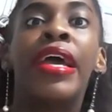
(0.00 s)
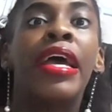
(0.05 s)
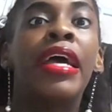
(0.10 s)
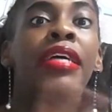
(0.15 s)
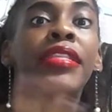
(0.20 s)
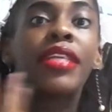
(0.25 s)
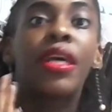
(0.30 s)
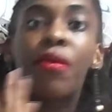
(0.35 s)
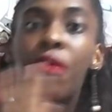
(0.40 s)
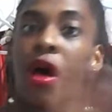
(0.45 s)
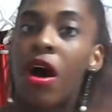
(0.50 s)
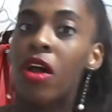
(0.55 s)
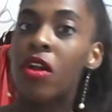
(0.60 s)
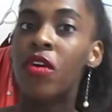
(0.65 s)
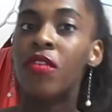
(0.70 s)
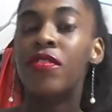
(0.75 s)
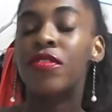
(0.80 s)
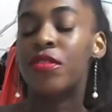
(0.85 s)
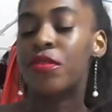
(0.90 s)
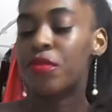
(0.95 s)
They were all
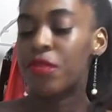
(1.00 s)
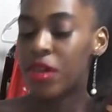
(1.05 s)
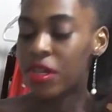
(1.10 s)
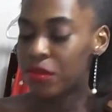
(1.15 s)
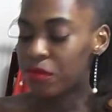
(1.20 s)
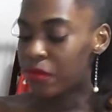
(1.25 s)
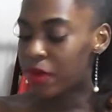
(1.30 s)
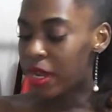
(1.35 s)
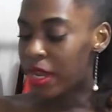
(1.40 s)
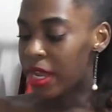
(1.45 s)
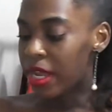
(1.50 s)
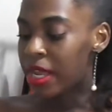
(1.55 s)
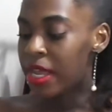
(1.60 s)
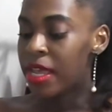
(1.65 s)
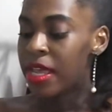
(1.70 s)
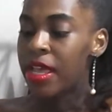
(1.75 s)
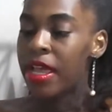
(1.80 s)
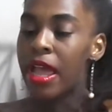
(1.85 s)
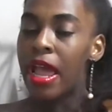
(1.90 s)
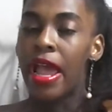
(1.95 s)
over the runway,
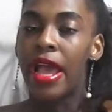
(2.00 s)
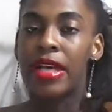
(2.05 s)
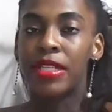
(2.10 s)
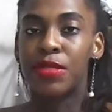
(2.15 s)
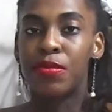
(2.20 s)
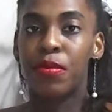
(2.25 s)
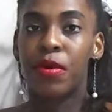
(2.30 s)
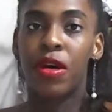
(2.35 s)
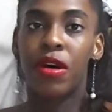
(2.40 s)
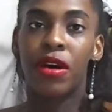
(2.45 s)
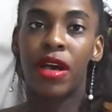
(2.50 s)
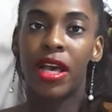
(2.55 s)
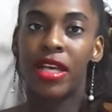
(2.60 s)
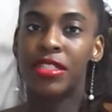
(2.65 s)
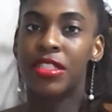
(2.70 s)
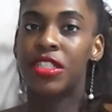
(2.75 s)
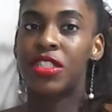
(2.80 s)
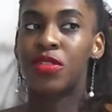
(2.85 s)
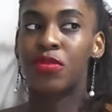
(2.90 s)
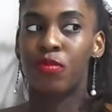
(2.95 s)
as well as
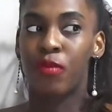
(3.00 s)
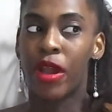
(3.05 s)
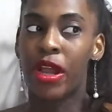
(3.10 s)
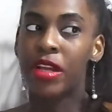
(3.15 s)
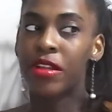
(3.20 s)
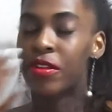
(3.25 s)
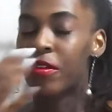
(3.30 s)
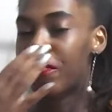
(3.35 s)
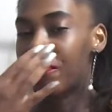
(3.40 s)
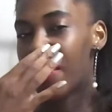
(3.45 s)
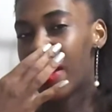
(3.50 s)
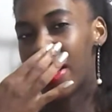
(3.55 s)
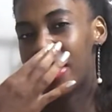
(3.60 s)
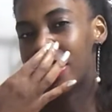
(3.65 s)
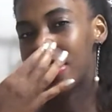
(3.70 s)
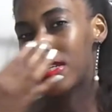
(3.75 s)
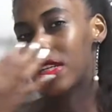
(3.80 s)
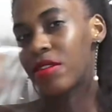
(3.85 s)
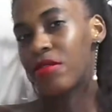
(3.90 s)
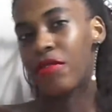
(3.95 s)
just regular
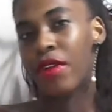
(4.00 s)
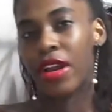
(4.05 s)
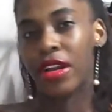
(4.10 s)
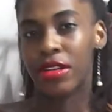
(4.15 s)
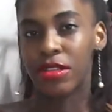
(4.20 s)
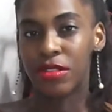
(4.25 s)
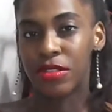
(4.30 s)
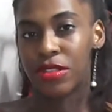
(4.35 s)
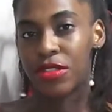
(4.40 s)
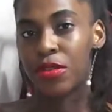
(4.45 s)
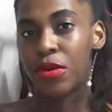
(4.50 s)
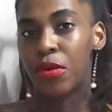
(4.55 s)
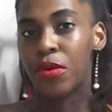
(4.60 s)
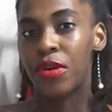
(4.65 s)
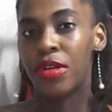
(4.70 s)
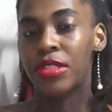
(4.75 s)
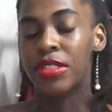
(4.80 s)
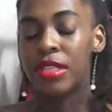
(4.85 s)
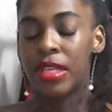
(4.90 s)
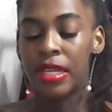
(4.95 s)
fashion and regular
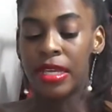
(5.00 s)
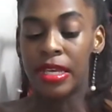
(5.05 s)
stores.